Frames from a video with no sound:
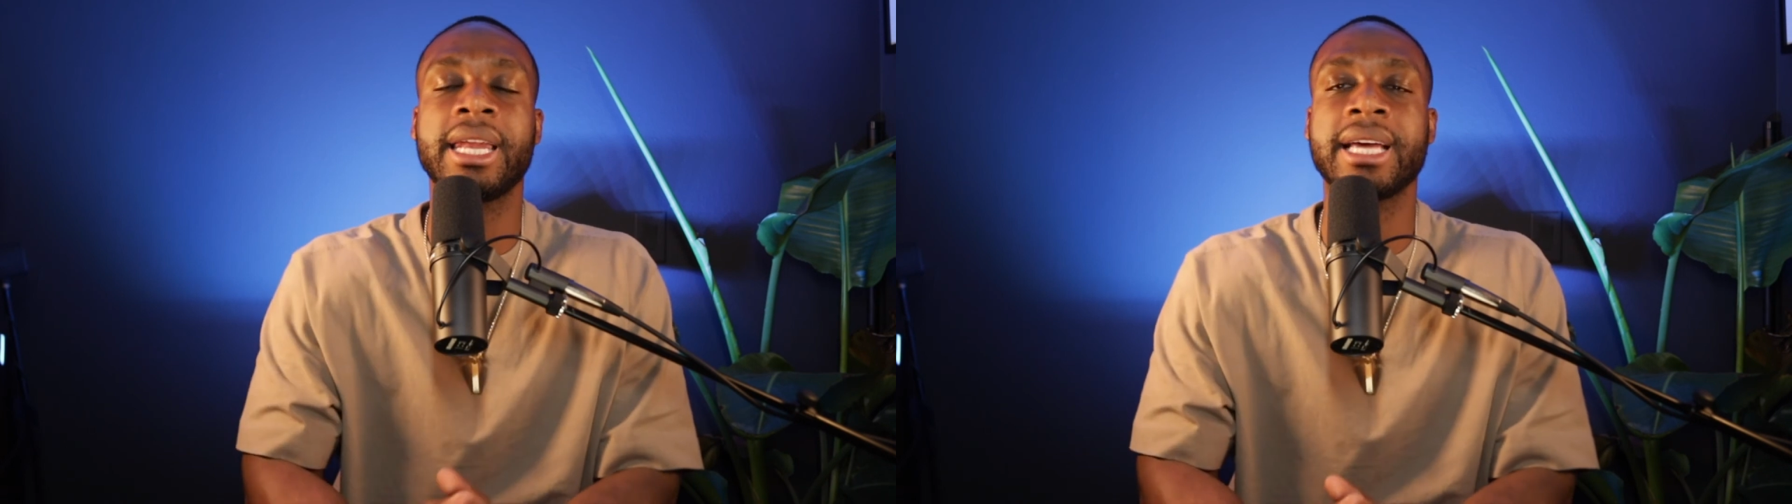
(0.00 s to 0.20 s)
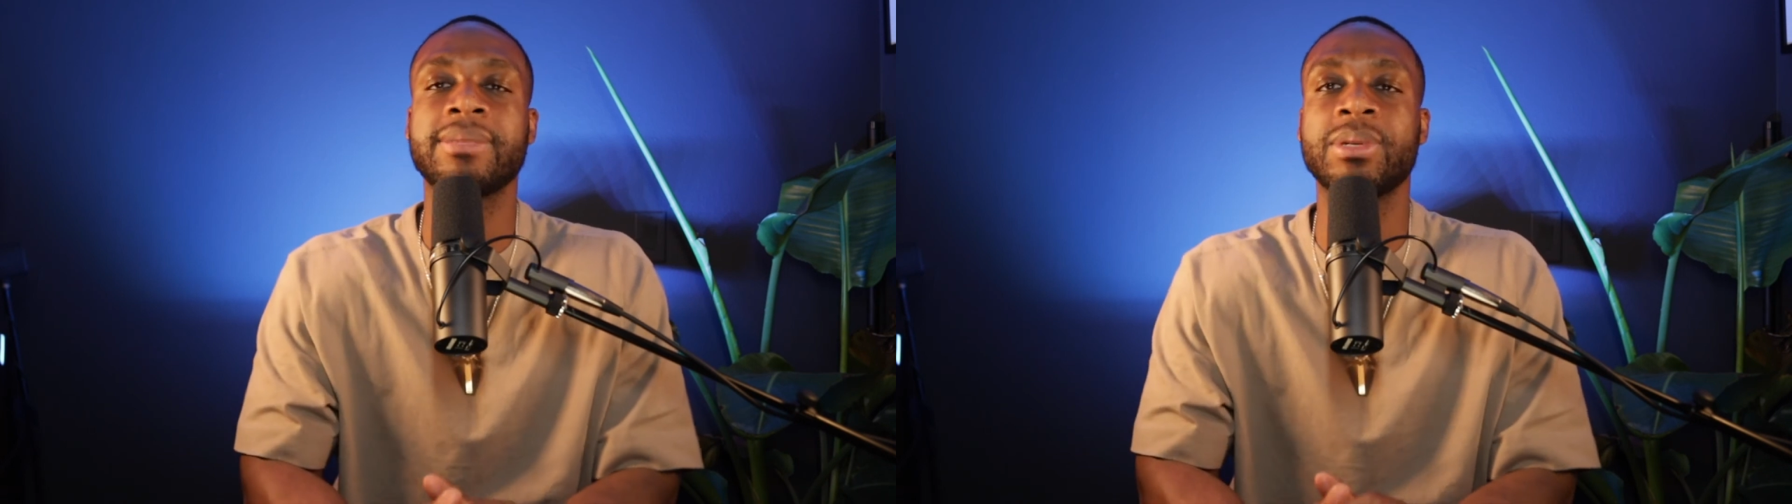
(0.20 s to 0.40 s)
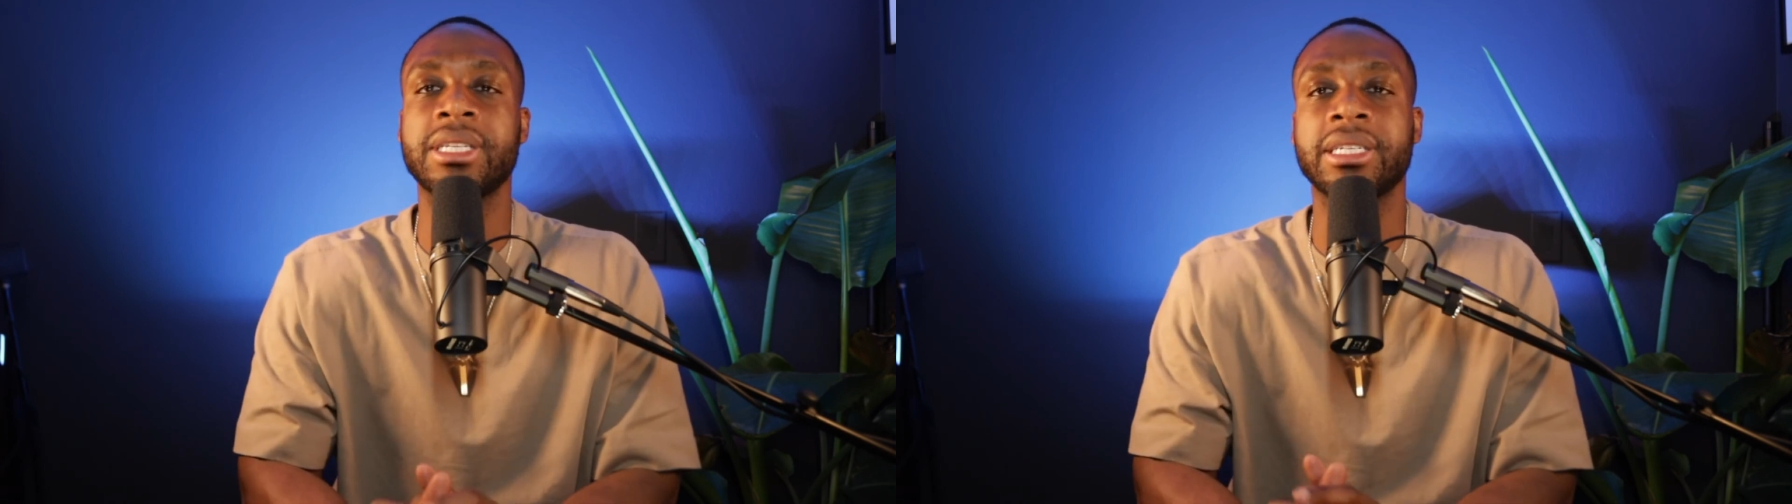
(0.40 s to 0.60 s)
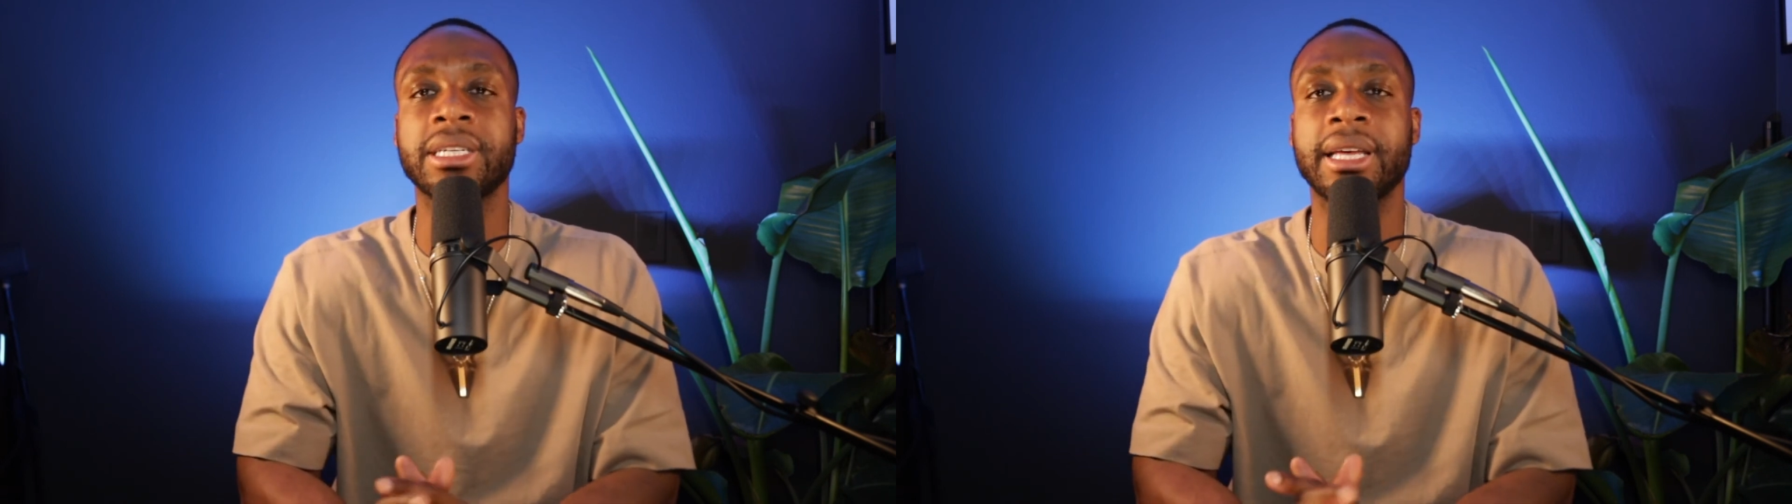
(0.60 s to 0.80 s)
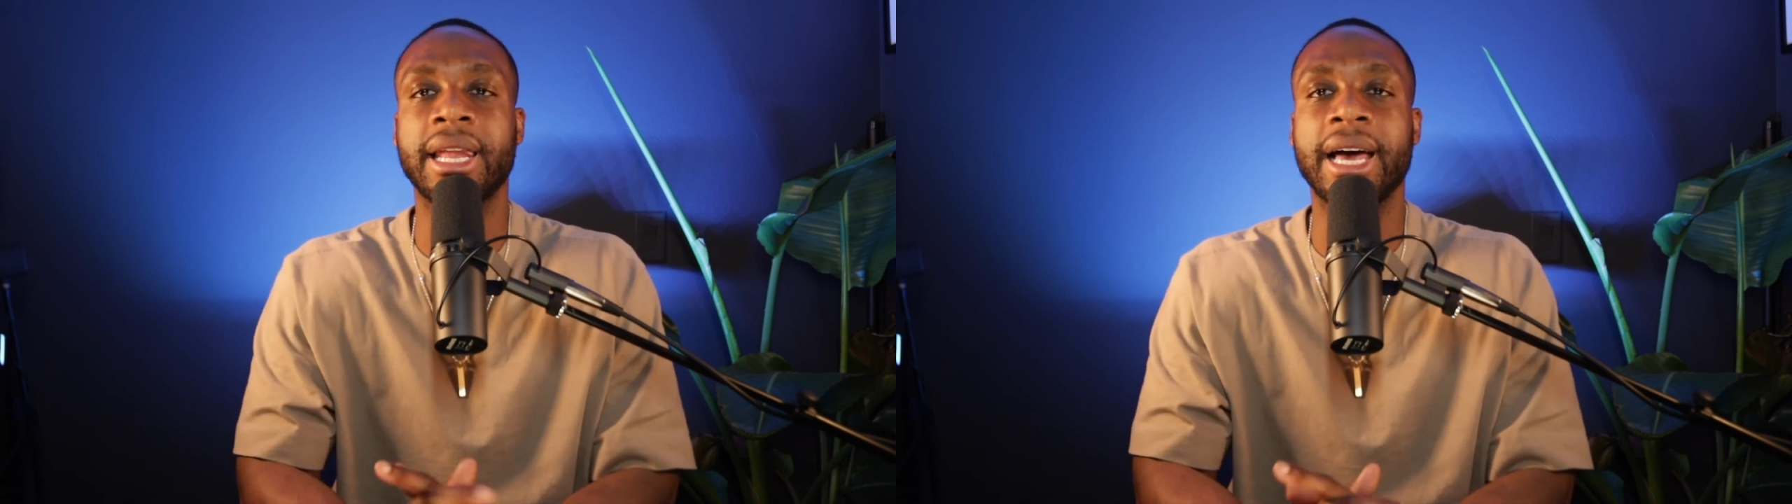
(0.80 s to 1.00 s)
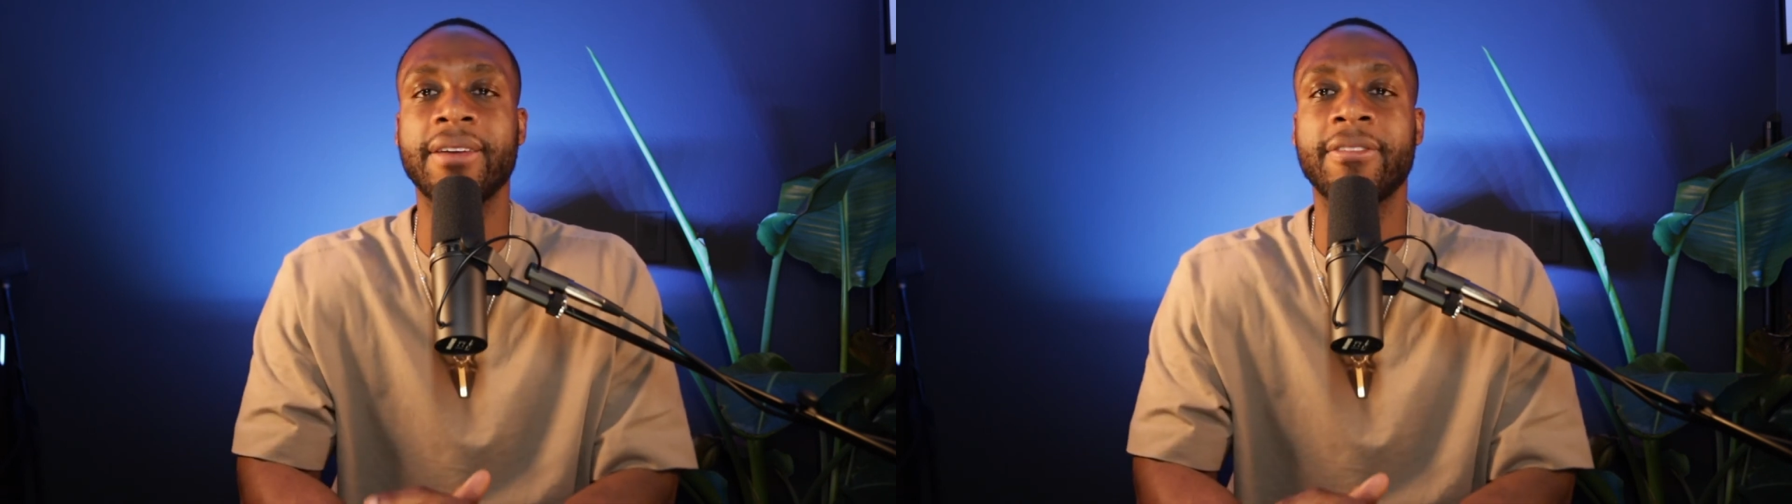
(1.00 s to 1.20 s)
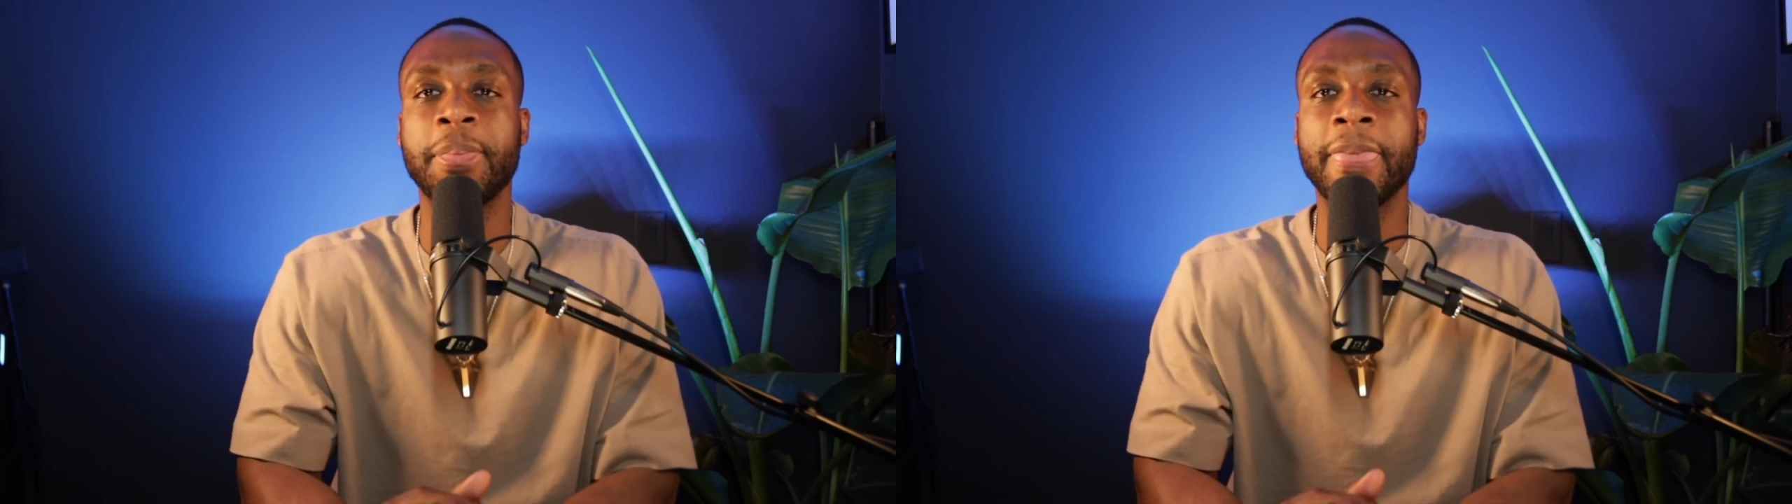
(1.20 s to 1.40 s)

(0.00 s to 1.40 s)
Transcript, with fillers: next position in life.